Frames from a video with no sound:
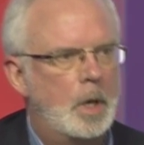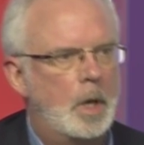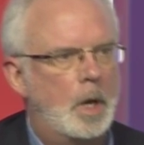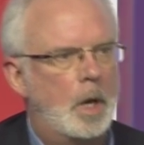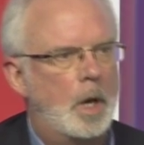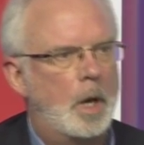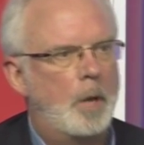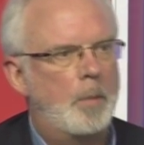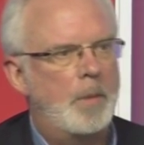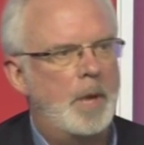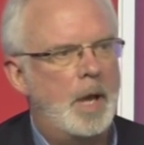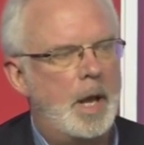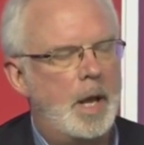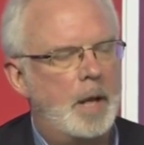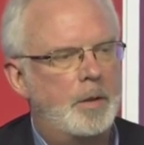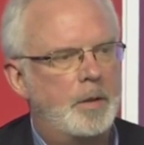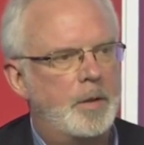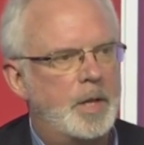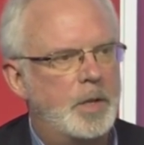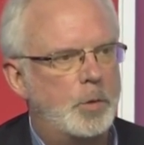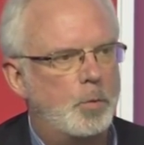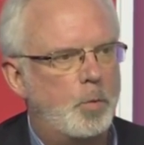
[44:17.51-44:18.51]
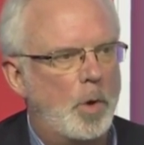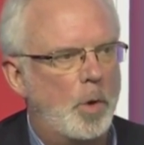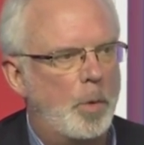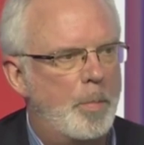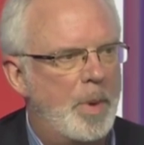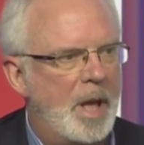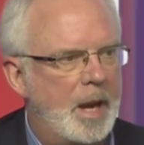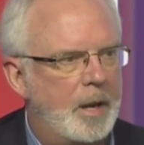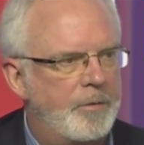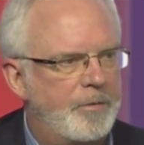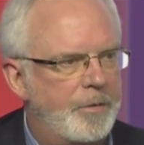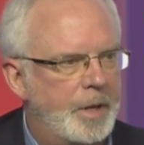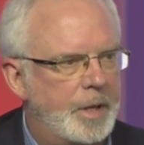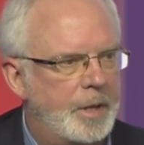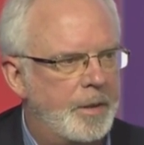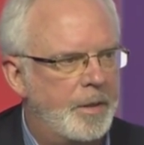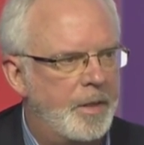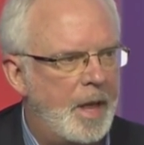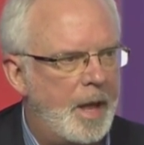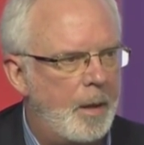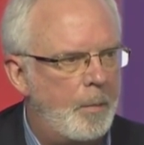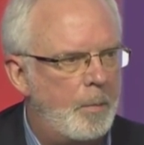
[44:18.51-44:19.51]
And this will benefit
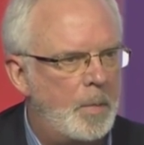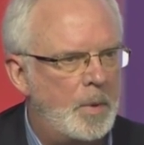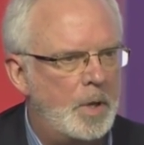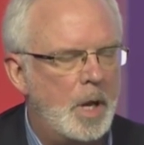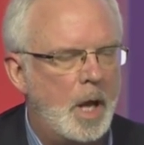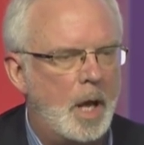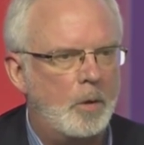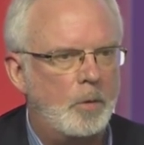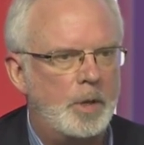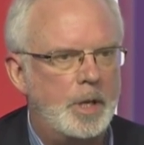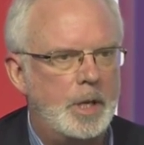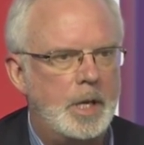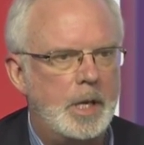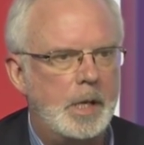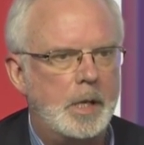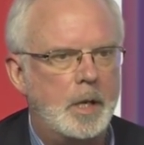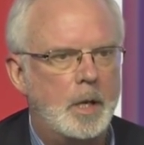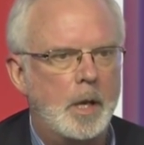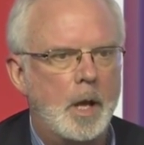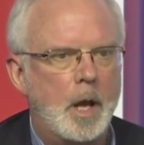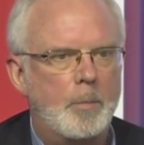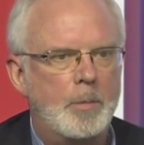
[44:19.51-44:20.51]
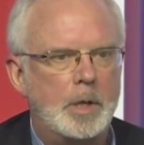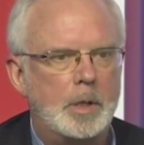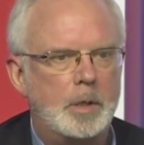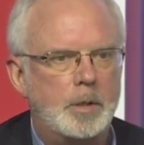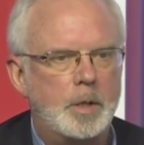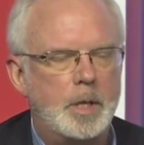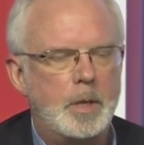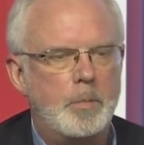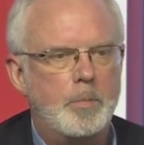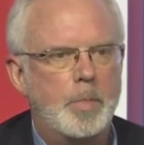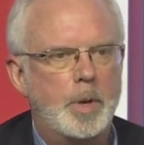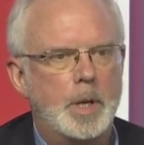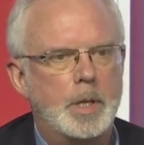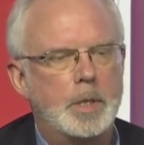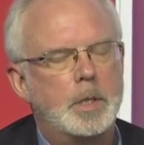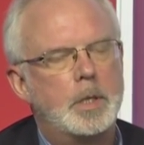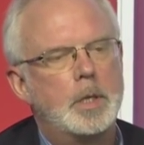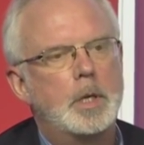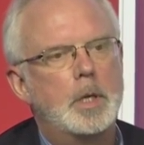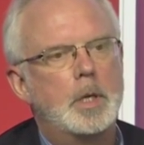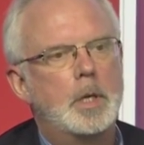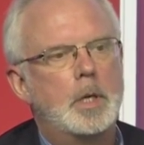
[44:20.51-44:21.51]
them not only economically, but
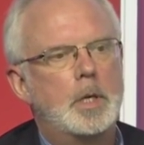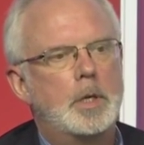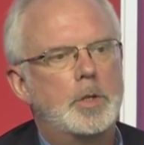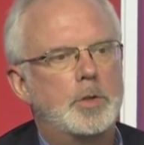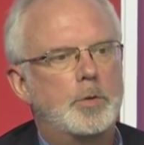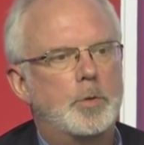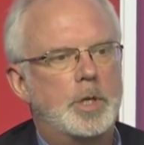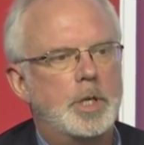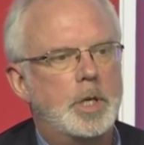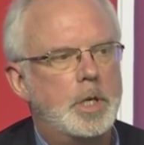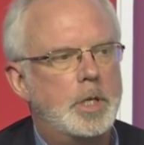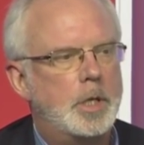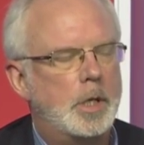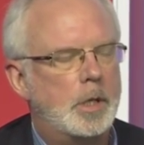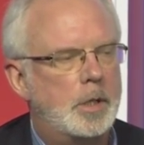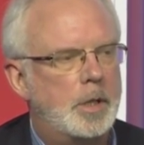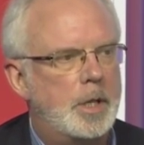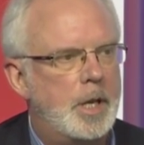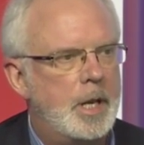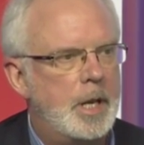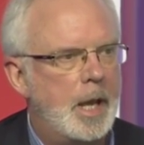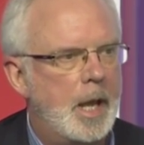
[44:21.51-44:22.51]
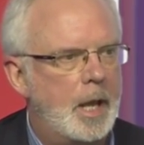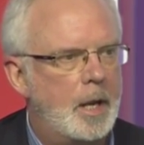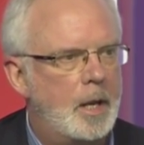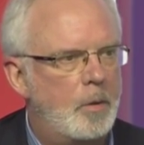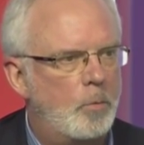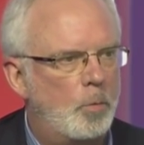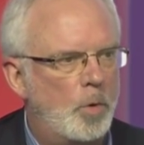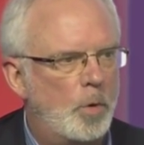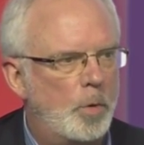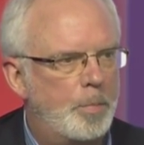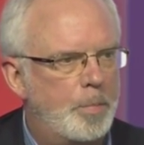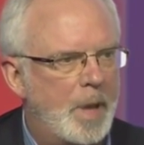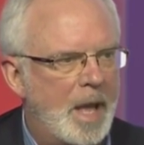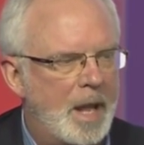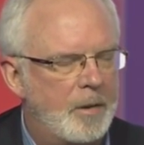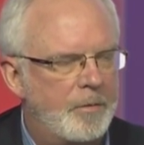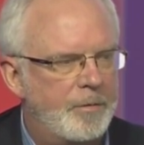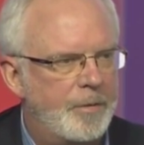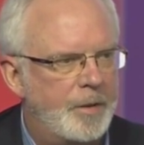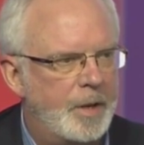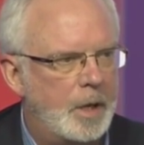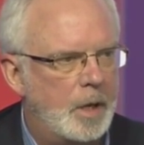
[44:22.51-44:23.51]
strategically, and it will
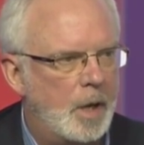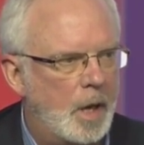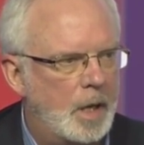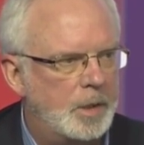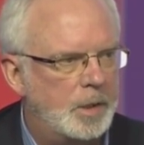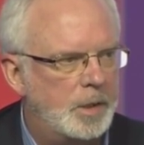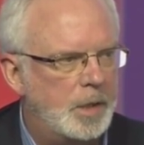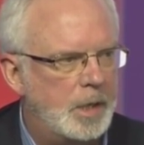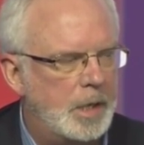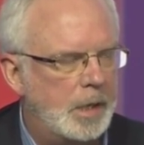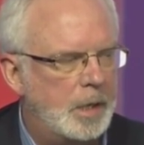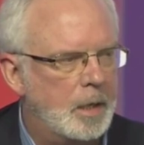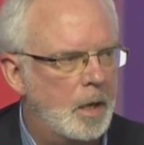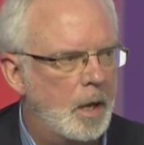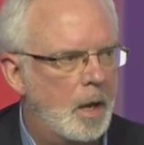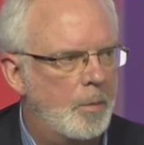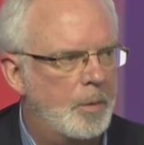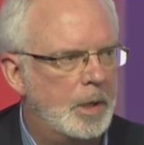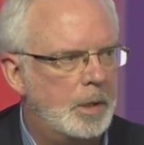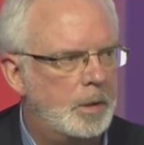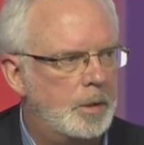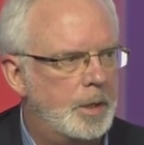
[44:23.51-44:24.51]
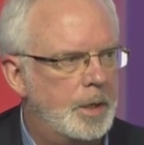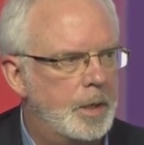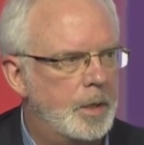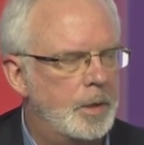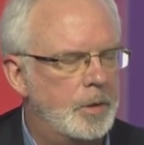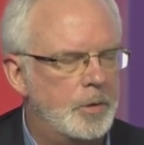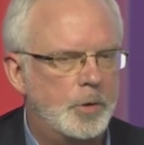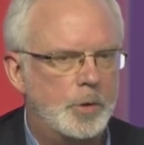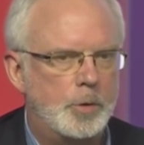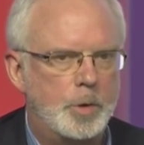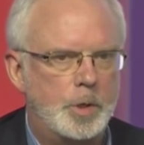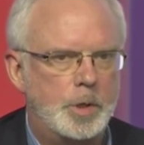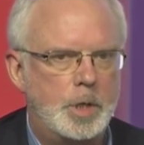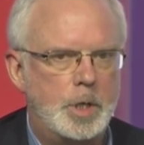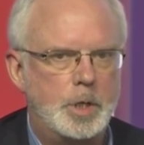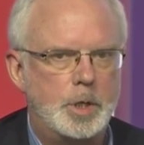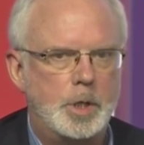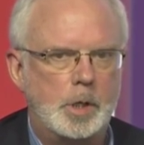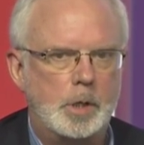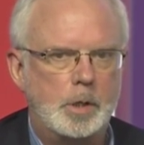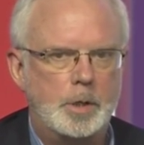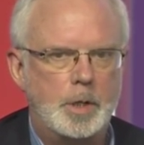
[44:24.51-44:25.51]
benefit us economically and
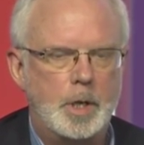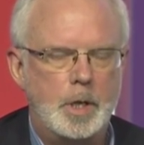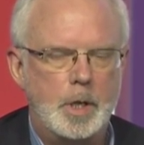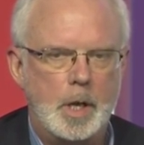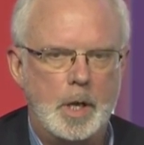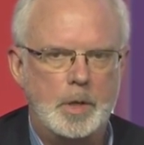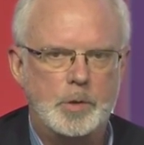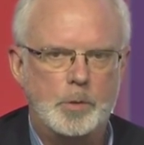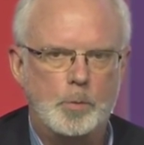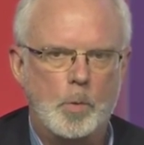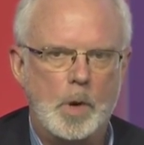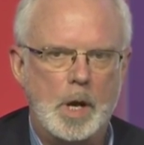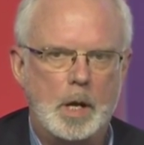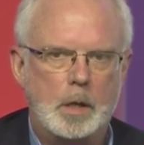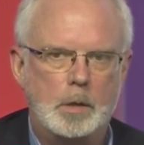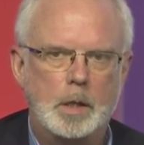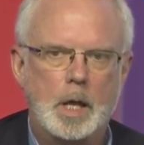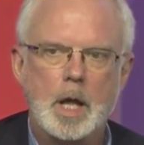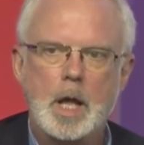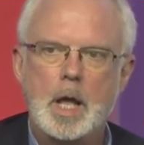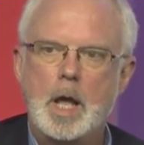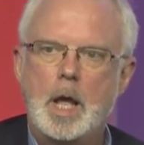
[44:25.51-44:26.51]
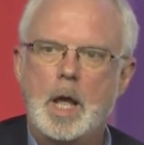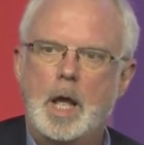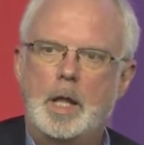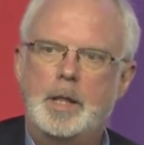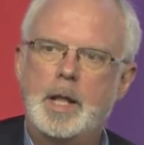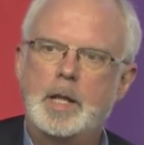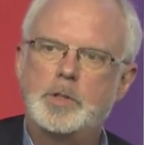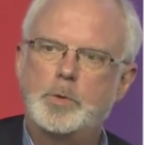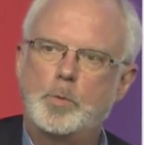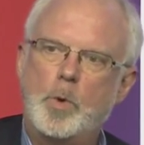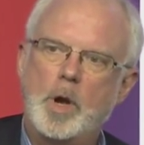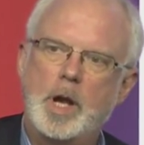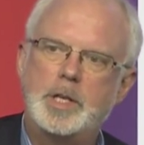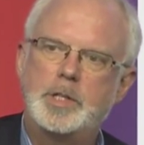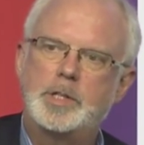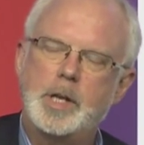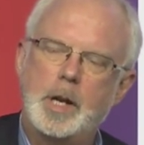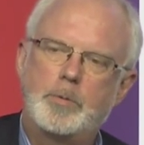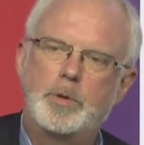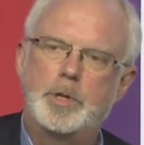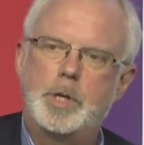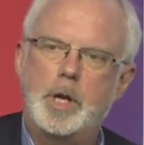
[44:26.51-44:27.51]
strategically as well. And that's why
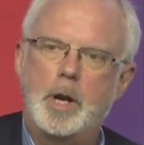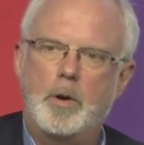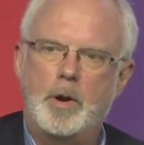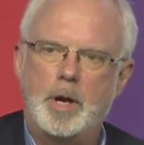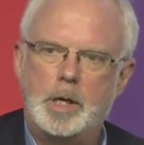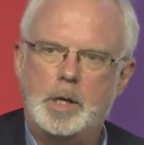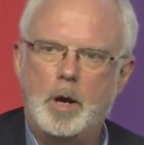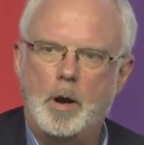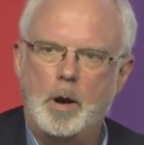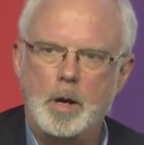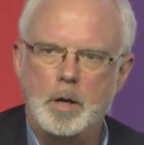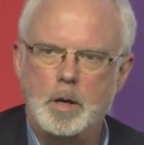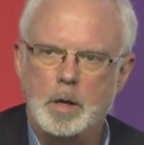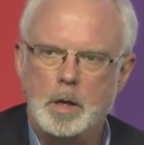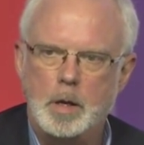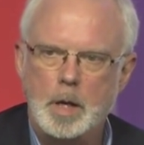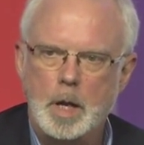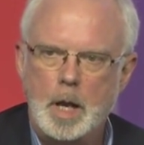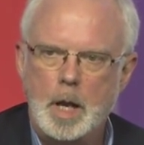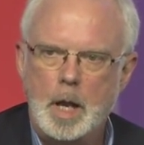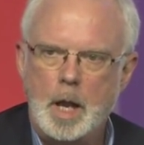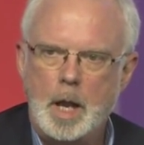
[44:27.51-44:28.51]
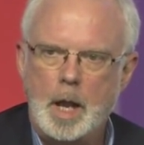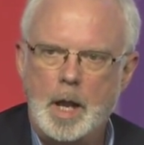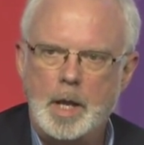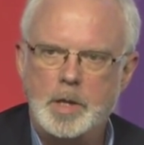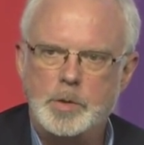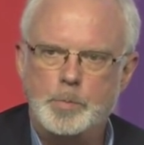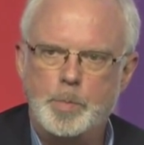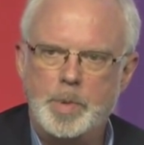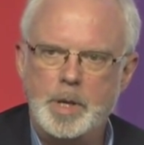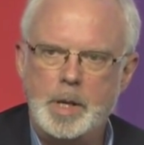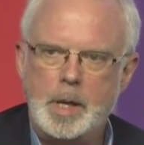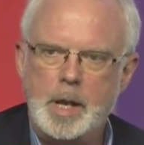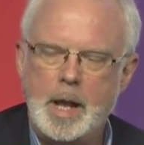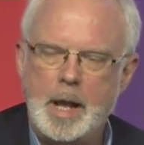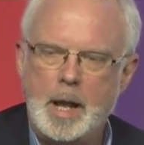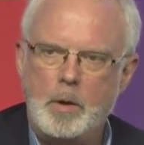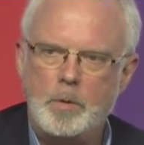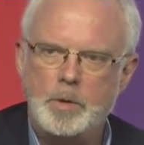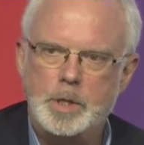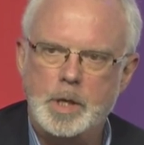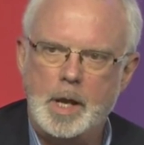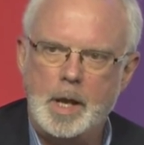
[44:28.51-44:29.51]
Secretary Carter has been
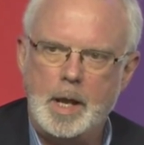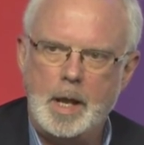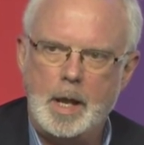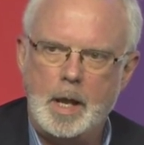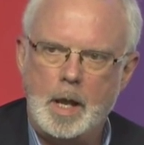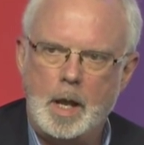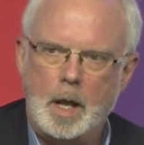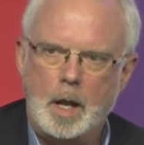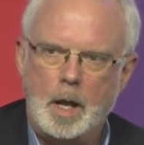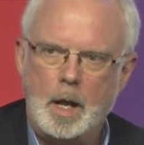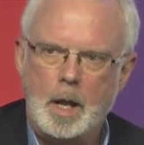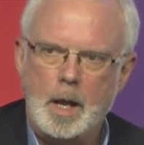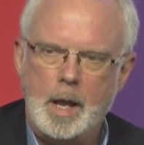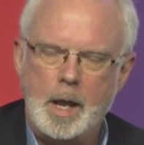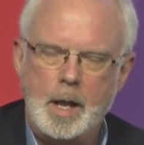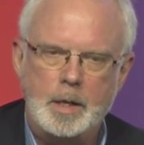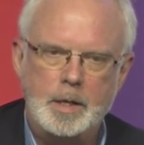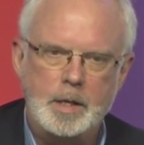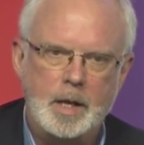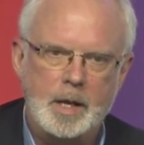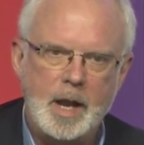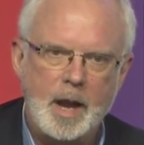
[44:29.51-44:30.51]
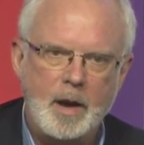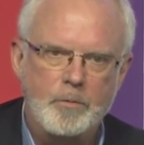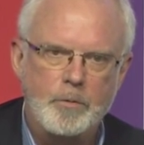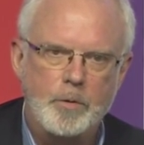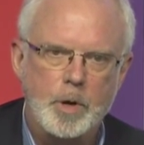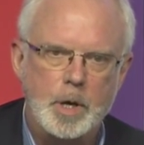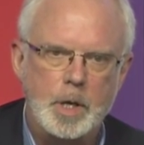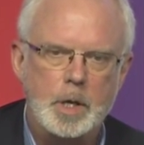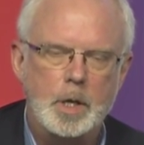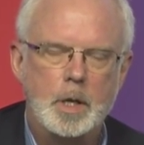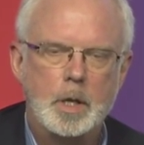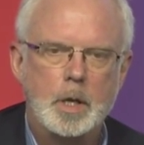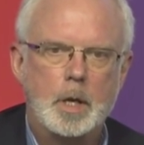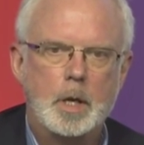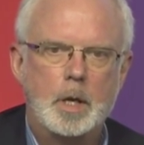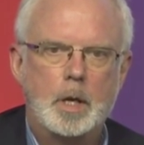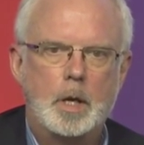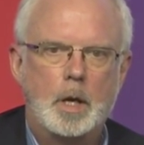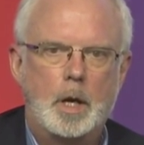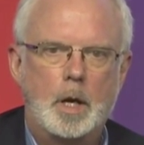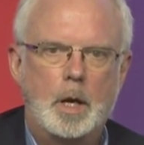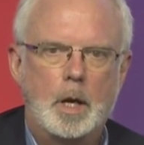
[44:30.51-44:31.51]
out and at every
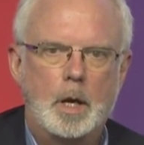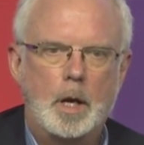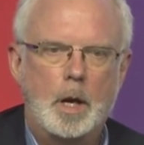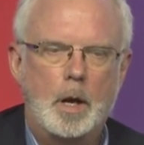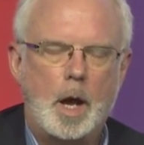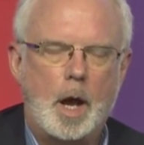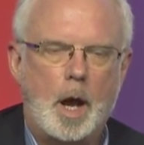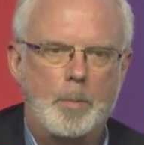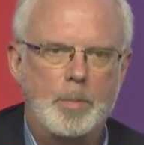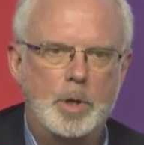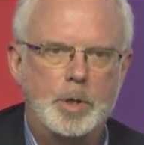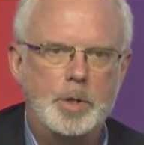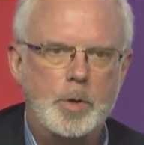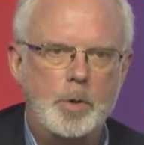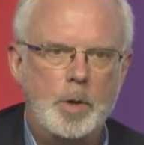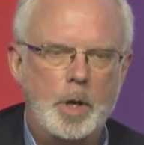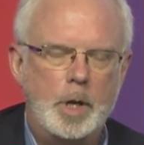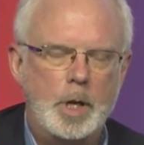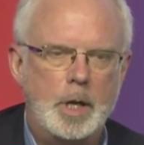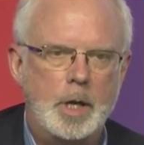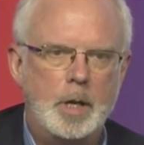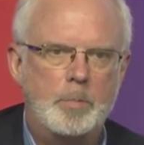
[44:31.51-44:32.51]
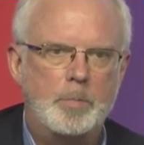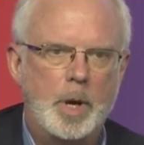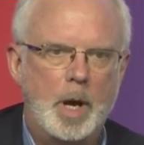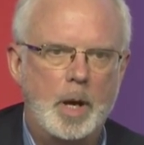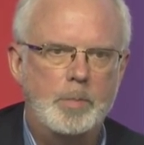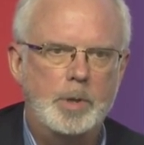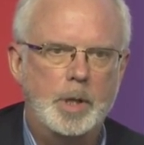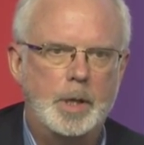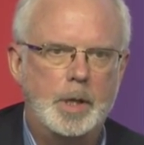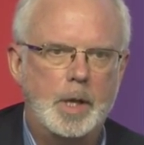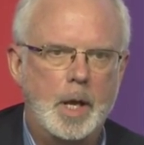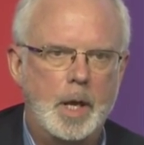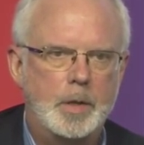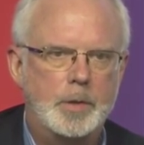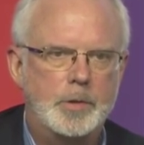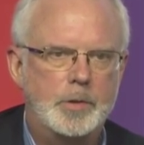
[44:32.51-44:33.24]
opportunity in public